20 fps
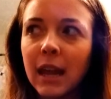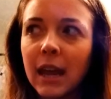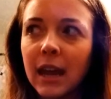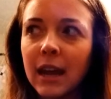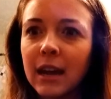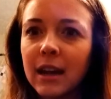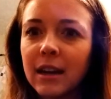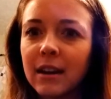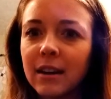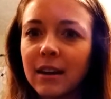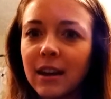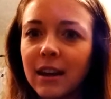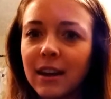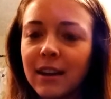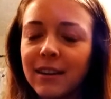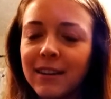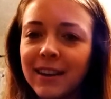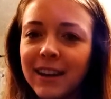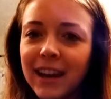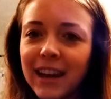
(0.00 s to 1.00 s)
and
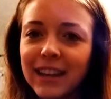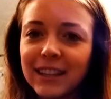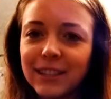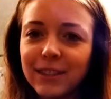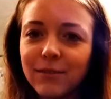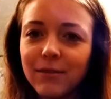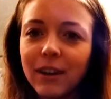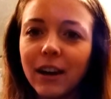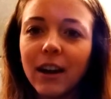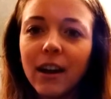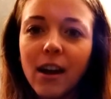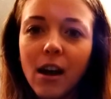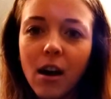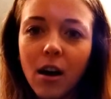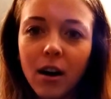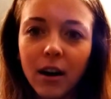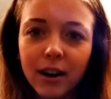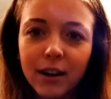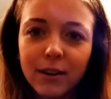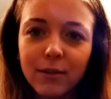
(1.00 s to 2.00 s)
it's very
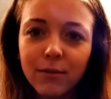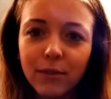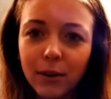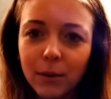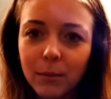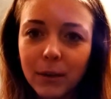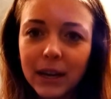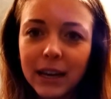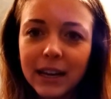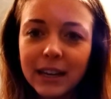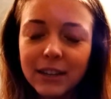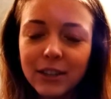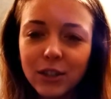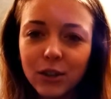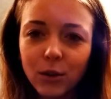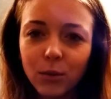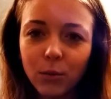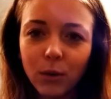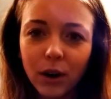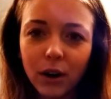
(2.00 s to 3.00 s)
hard for me
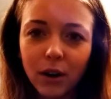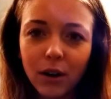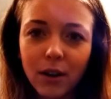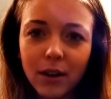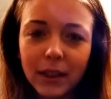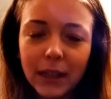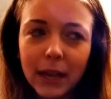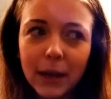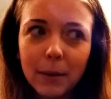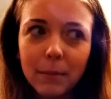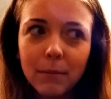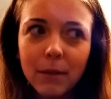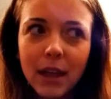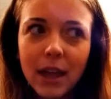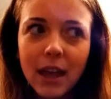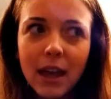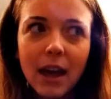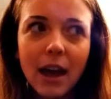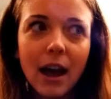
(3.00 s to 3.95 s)
to work on them